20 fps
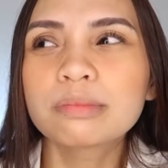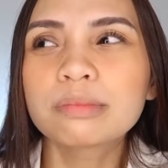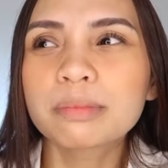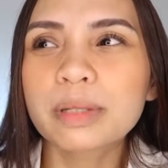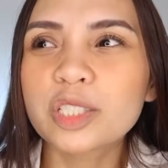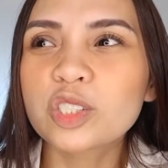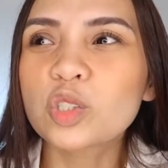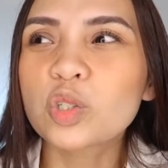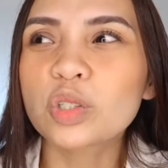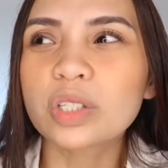
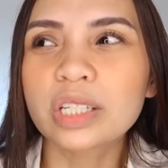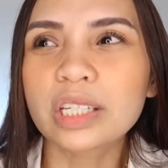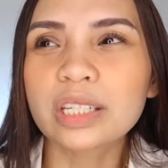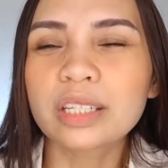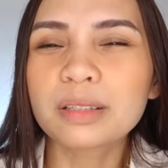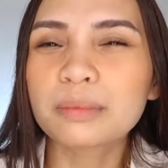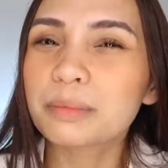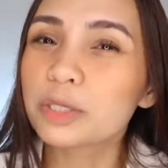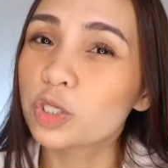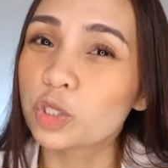medyo ni
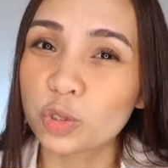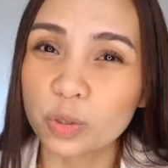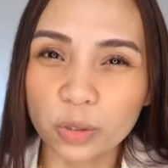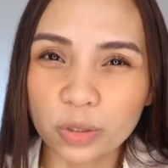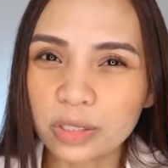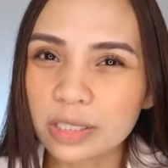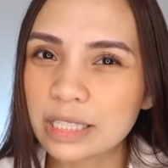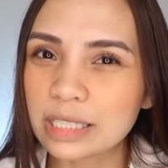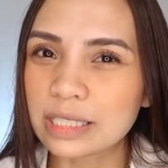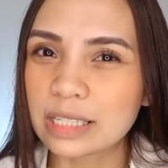mature
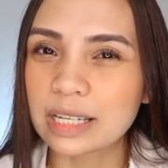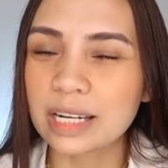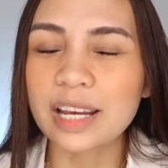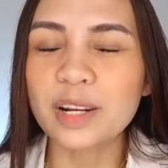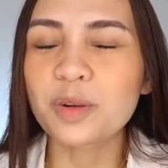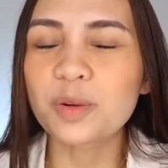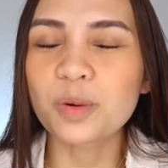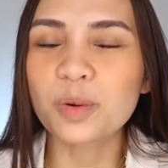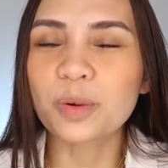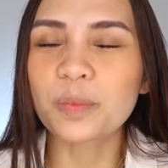na sa, I
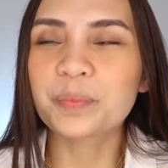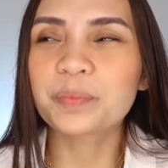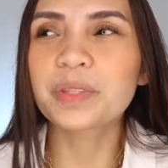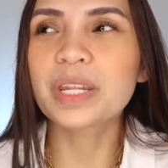don't know.